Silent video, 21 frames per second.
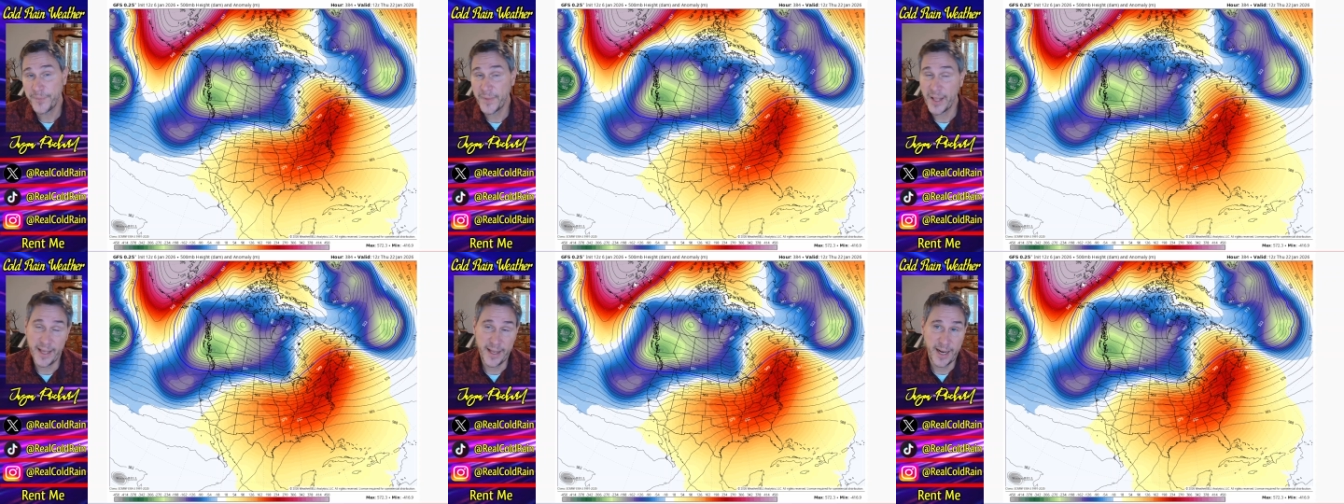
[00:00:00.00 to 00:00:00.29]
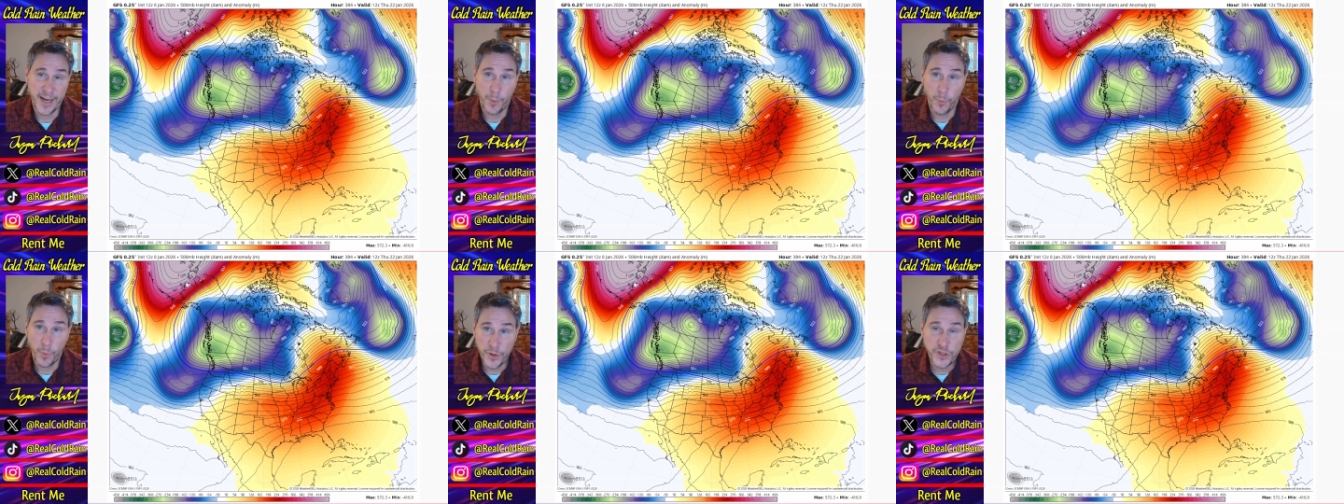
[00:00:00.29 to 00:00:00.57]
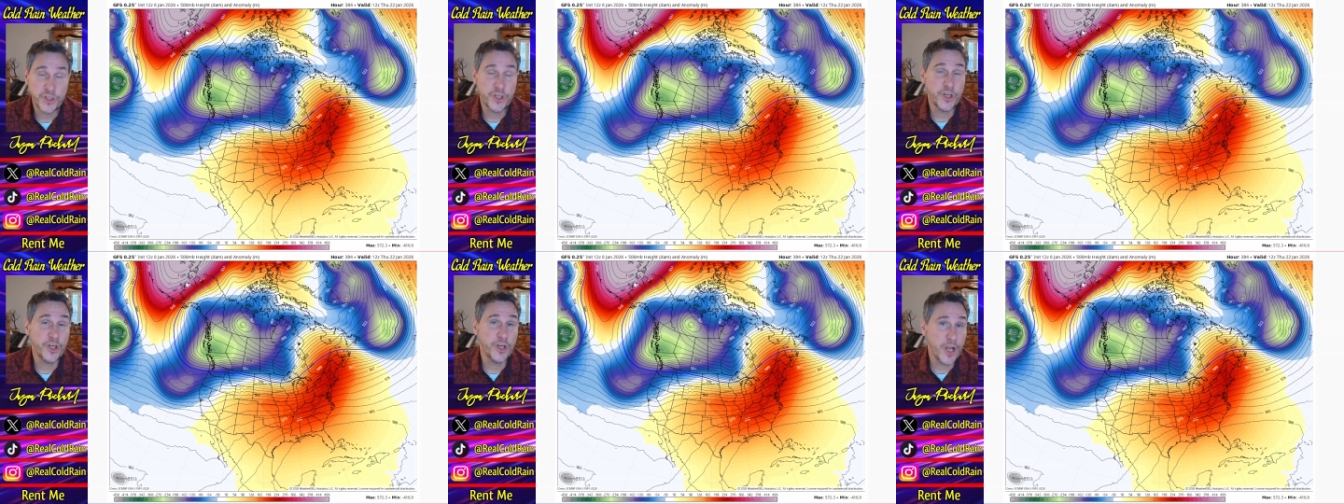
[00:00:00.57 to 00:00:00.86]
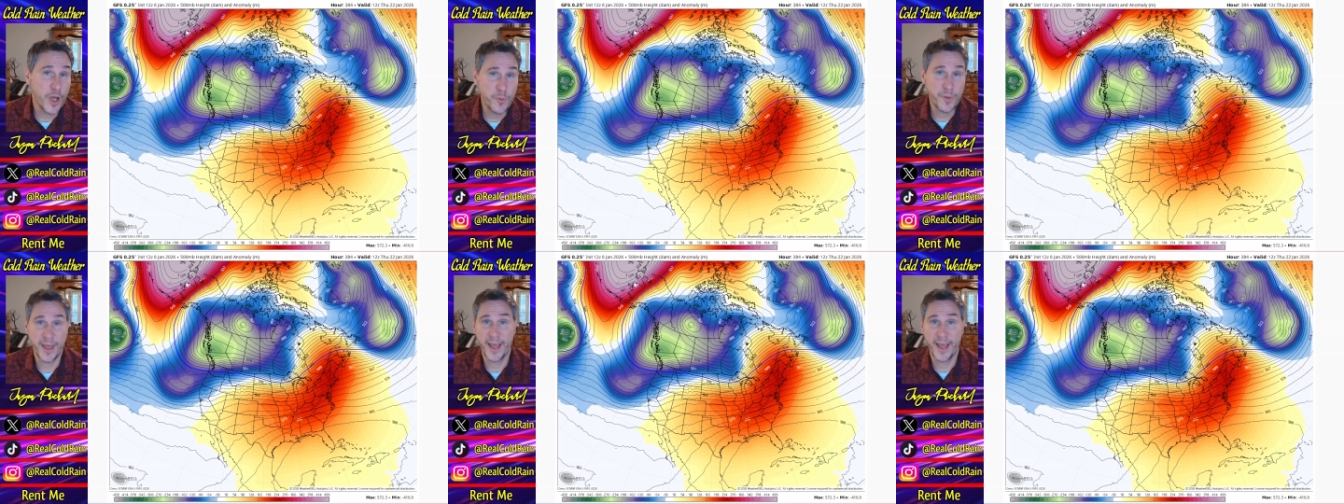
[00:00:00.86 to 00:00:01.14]
And I want you to
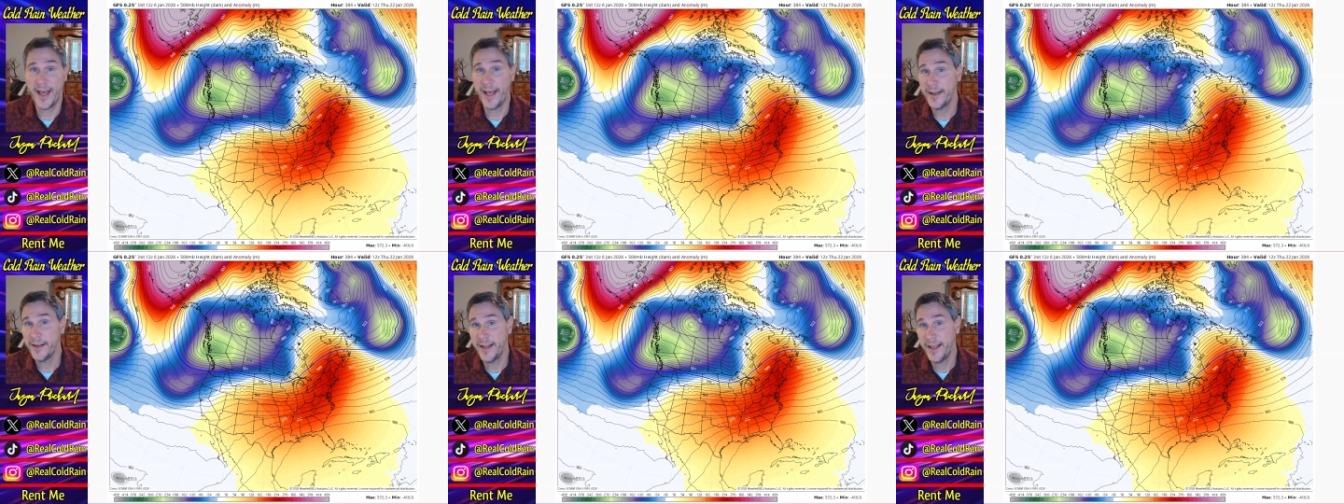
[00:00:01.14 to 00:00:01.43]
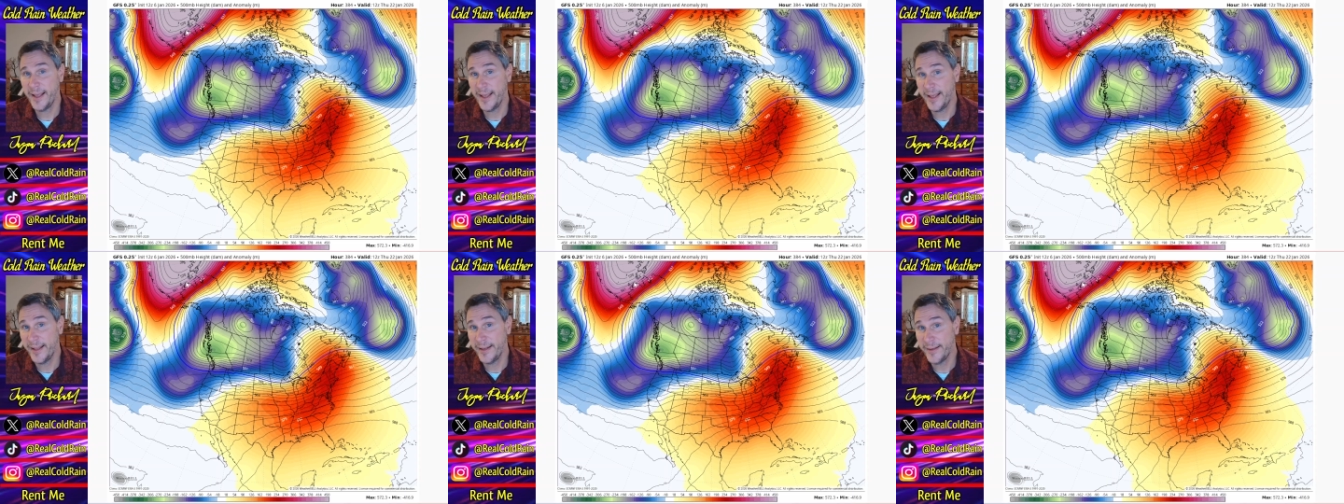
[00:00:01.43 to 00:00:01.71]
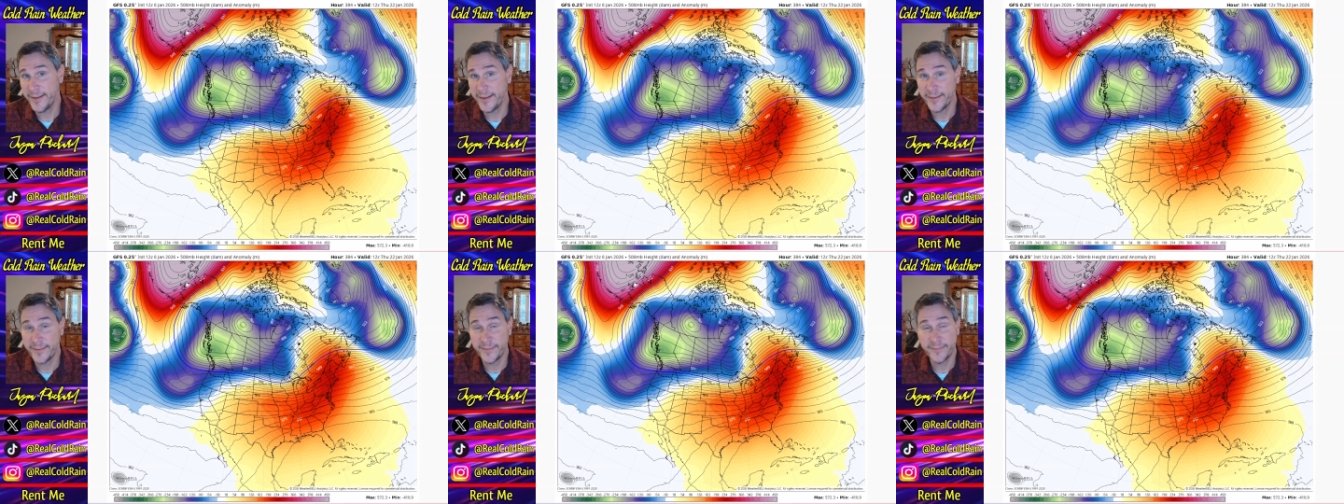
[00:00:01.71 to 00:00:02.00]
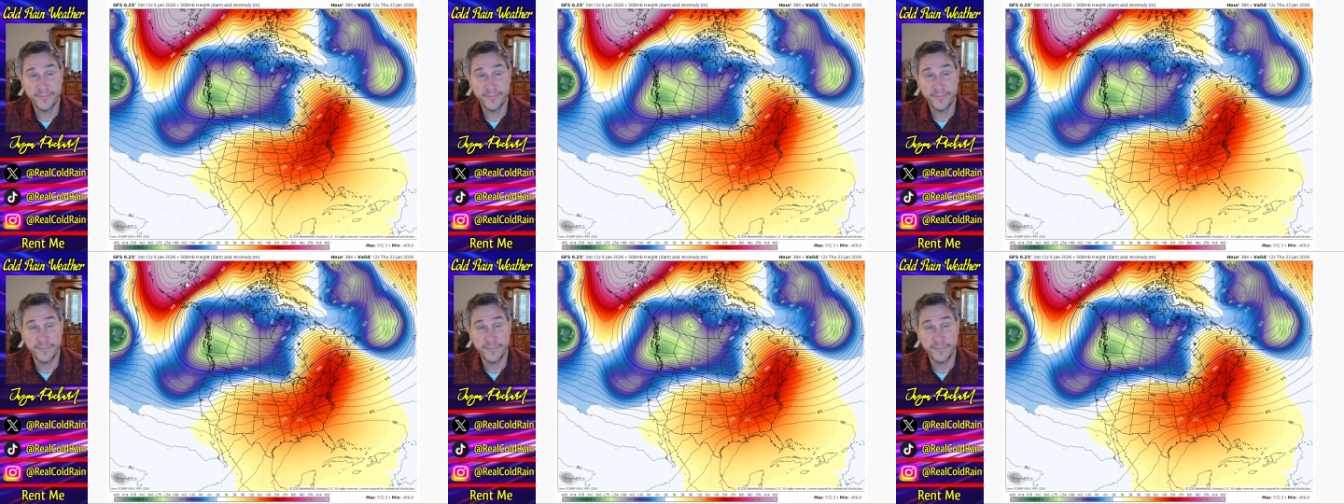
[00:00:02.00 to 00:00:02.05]
know that. And